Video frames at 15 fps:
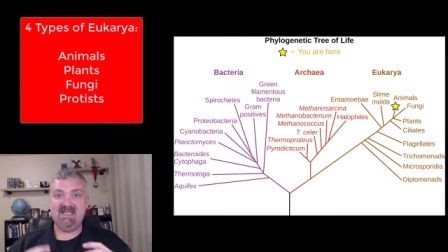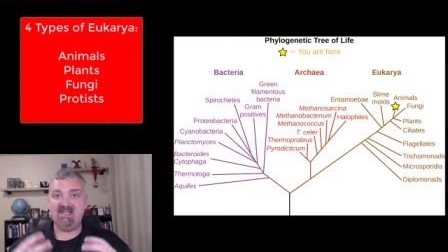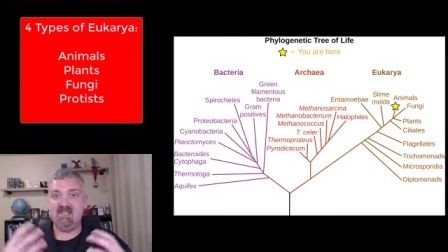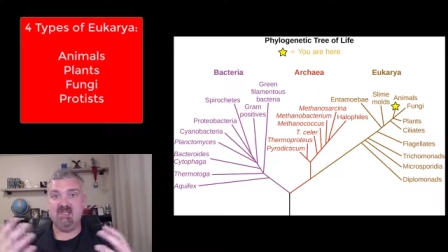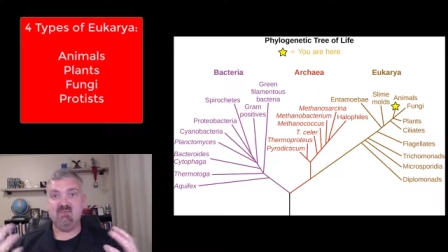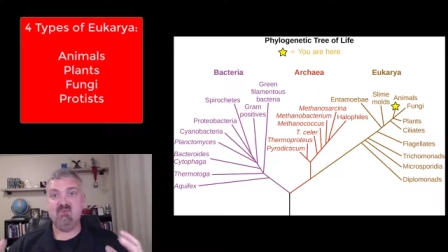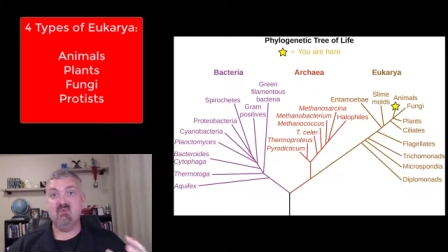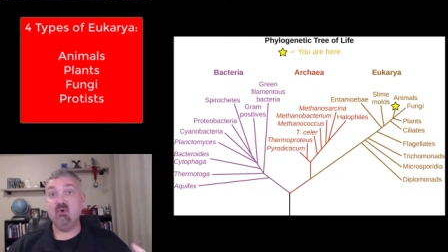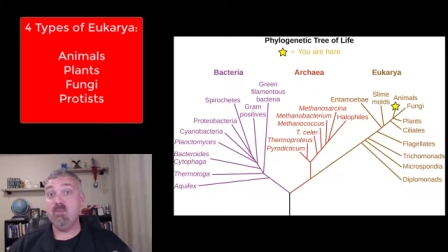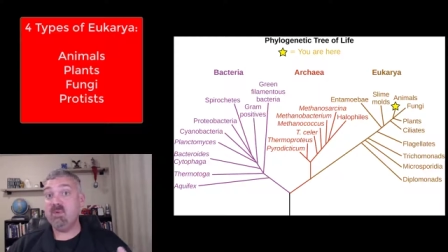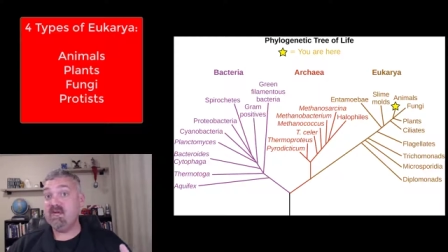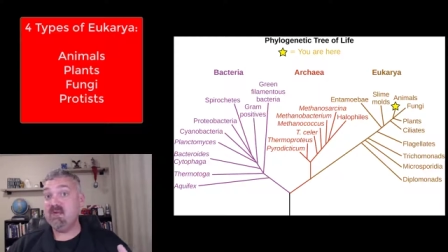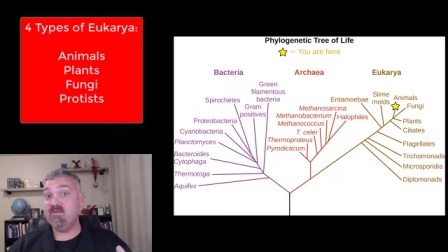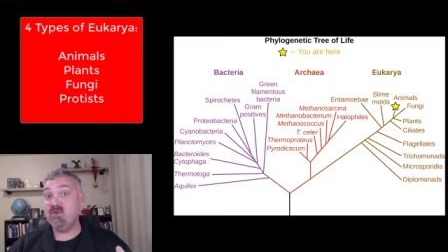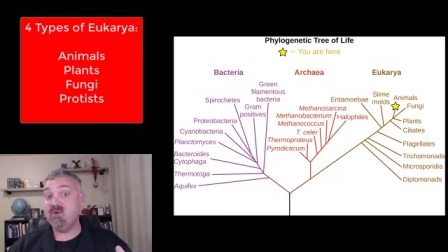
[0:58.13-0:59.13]
it's this
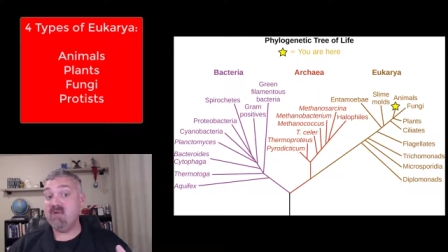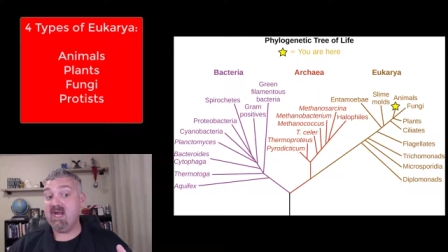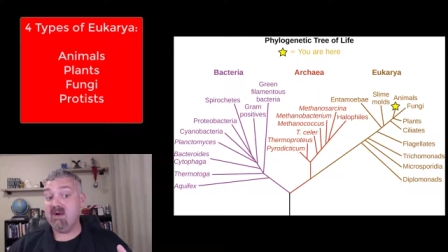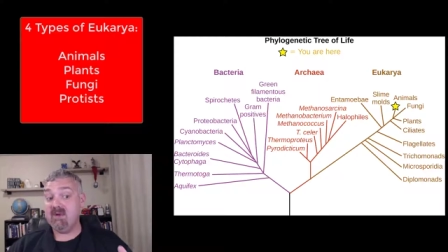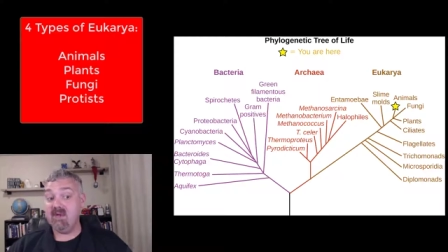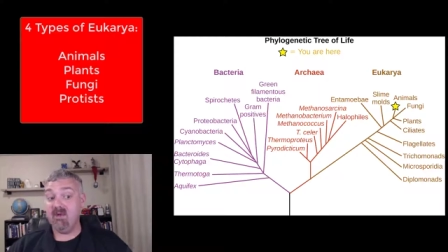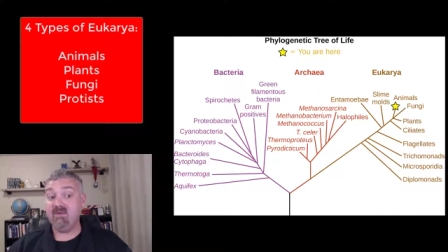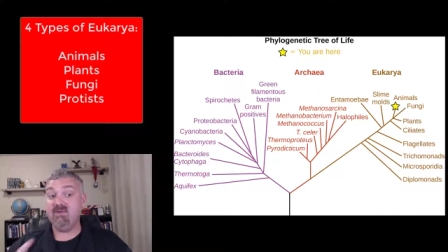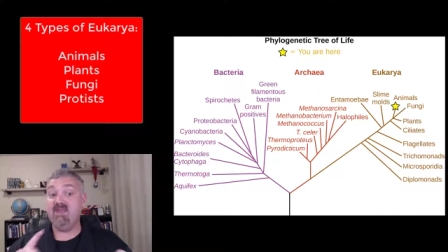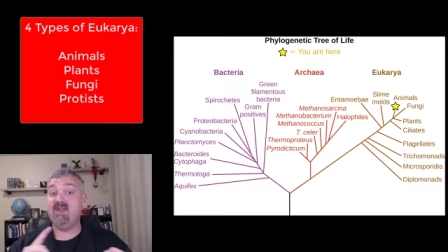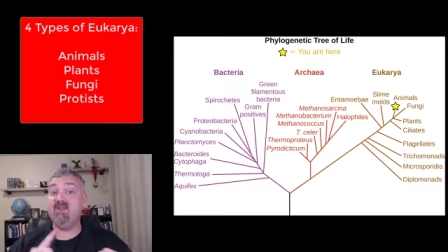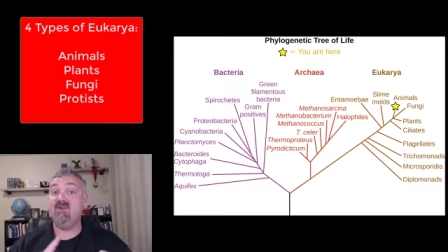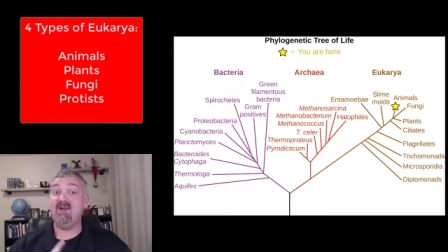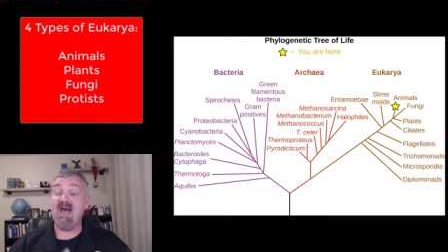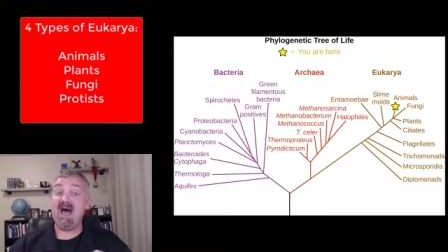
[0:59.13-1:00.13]
grouping of eukaryotes
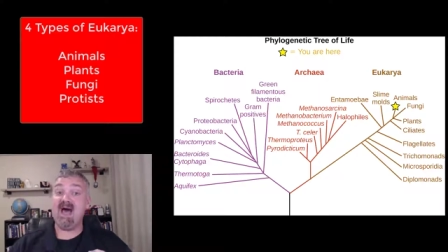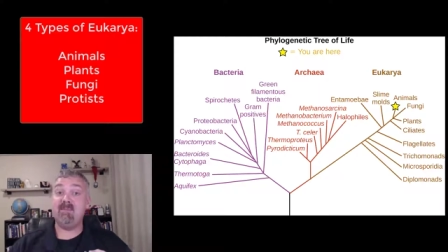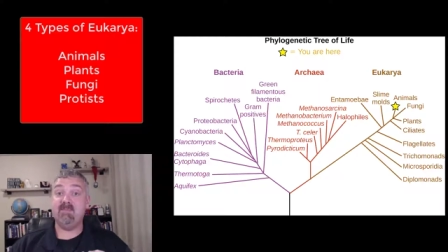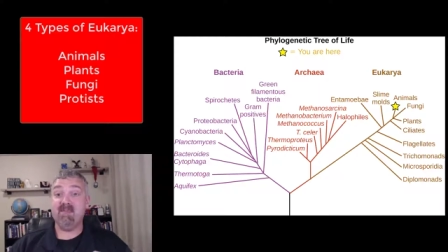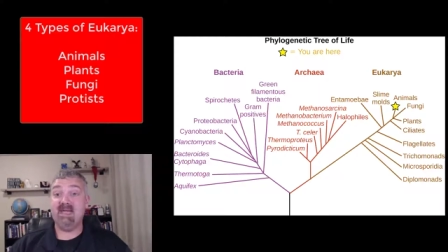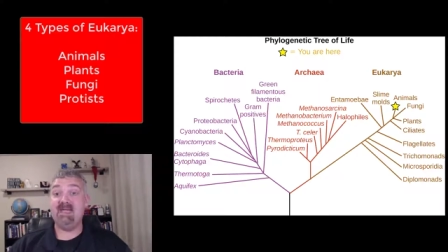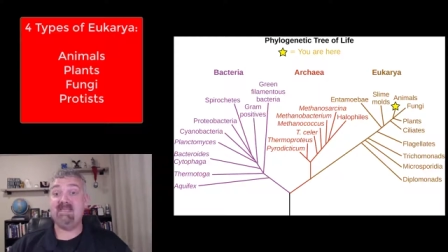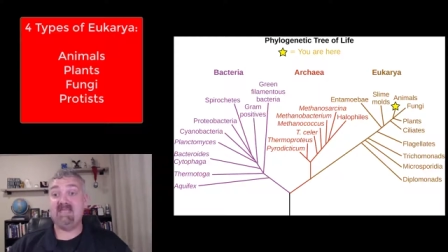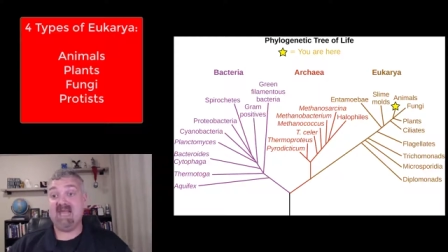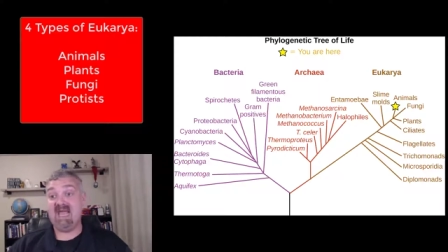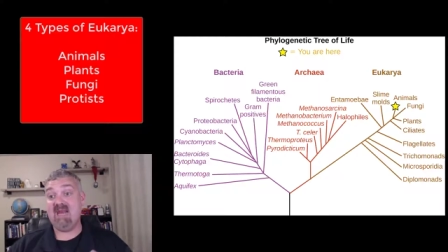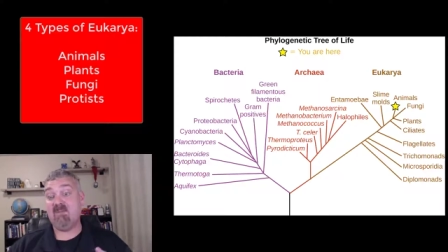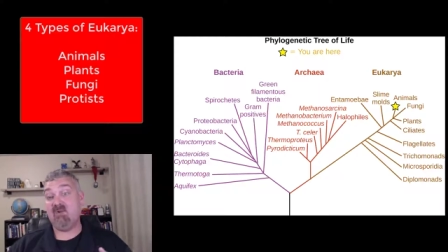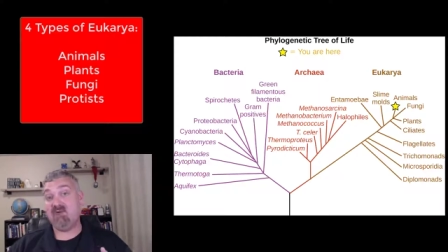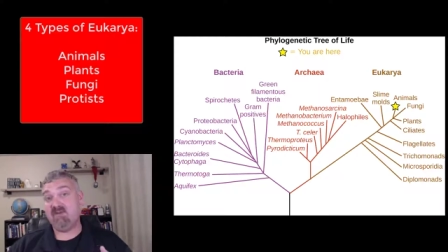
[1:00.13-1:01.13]
that are not plants,
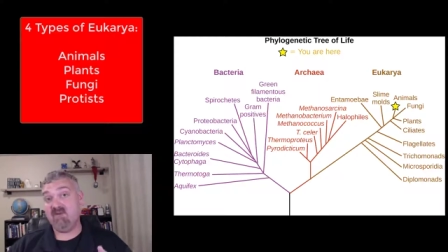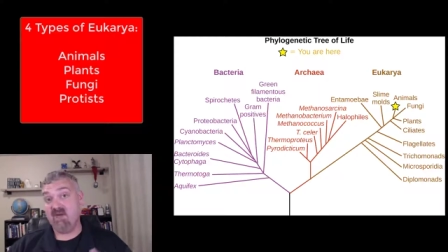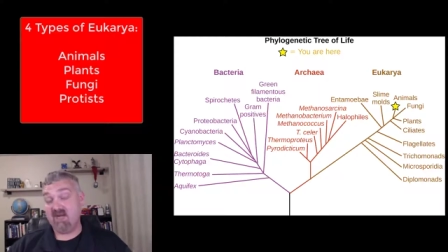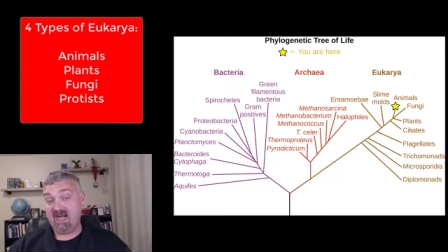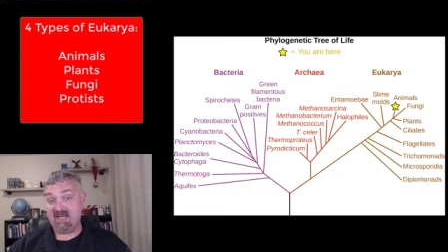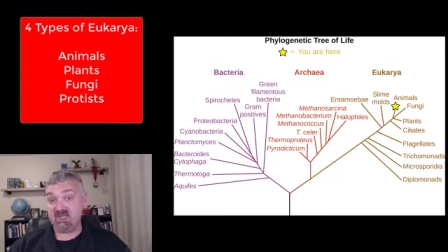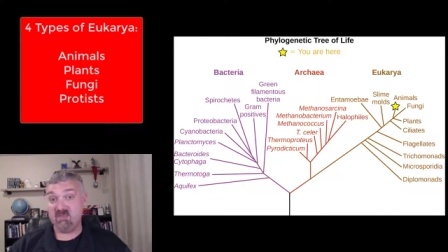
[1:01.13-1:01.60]
animal, or fungi.